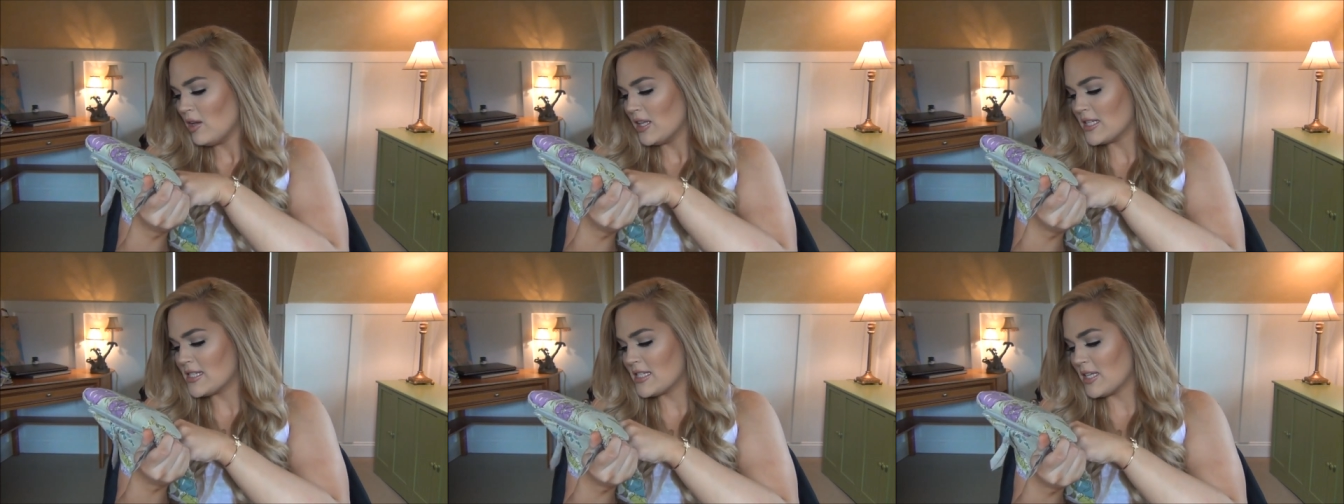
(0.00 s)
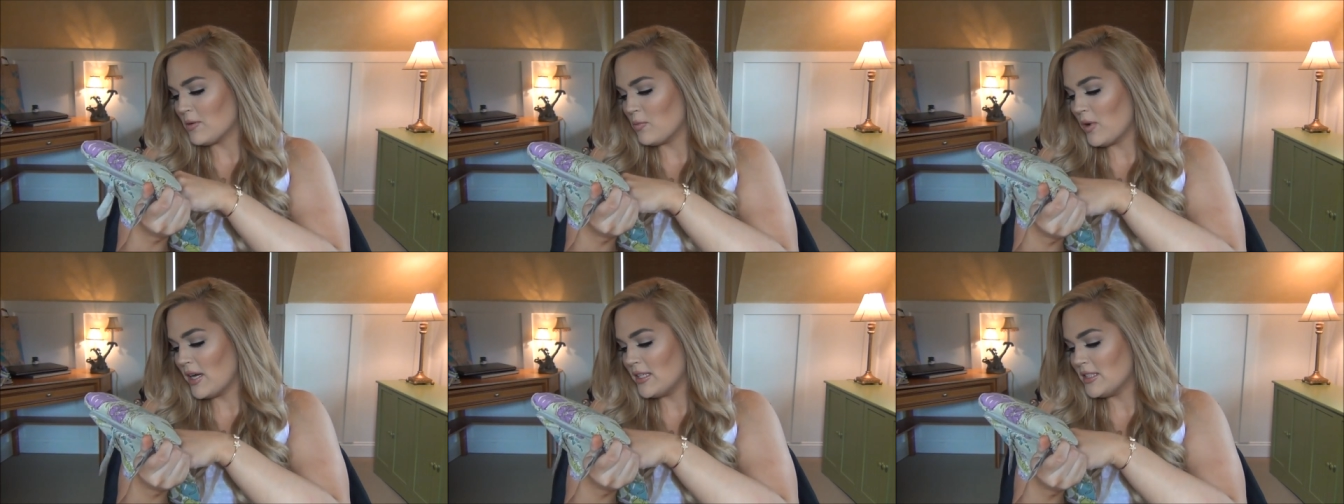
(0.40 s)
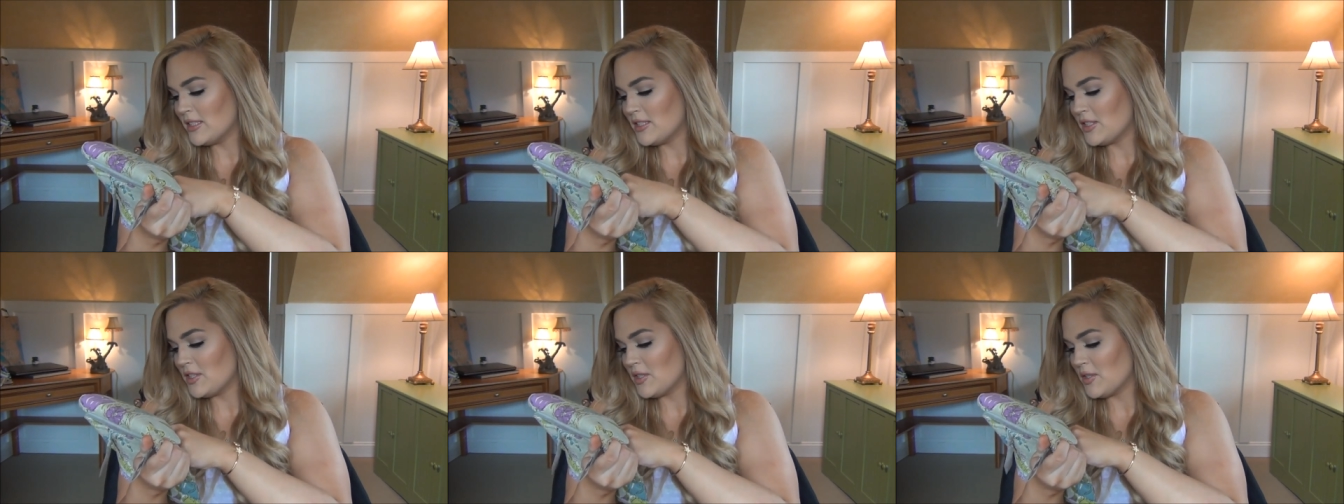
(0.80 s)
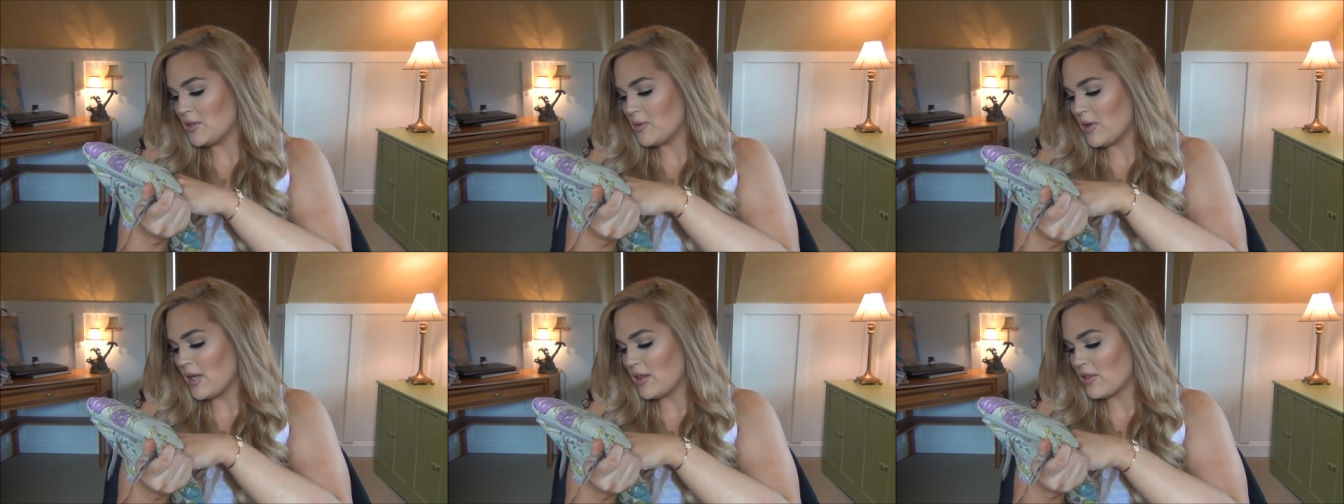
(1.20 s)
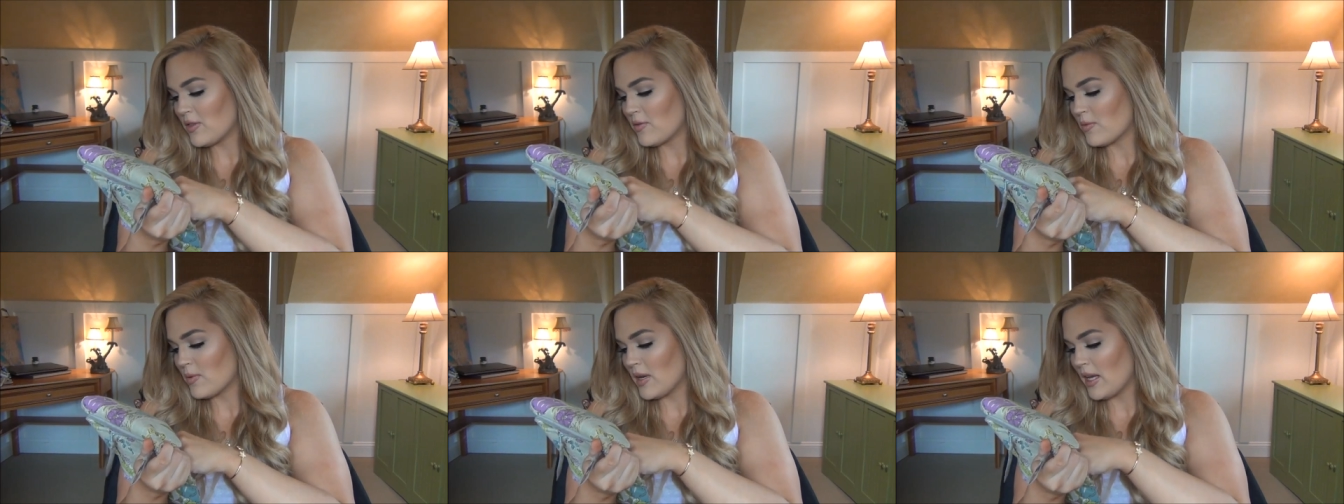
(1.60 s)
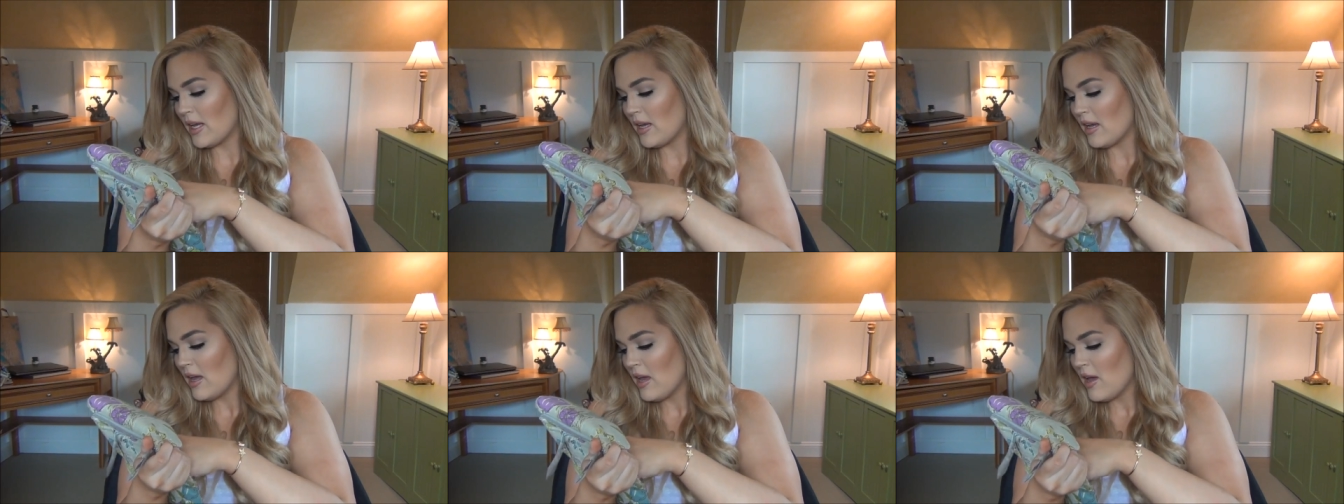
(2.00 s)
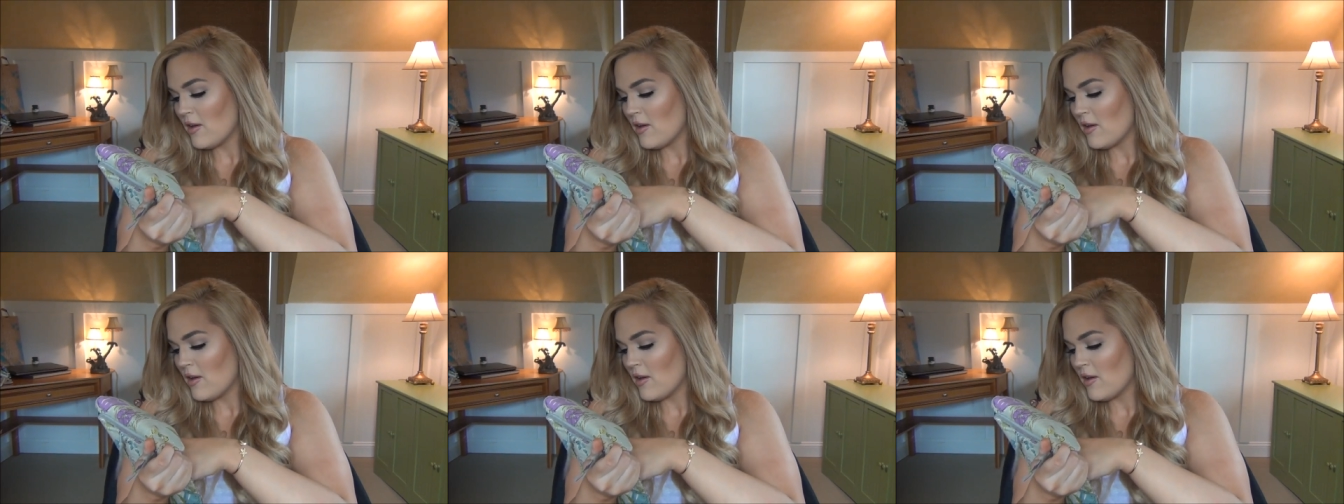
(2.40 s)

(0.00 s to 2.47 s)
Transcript: let's see, 1, 2, 3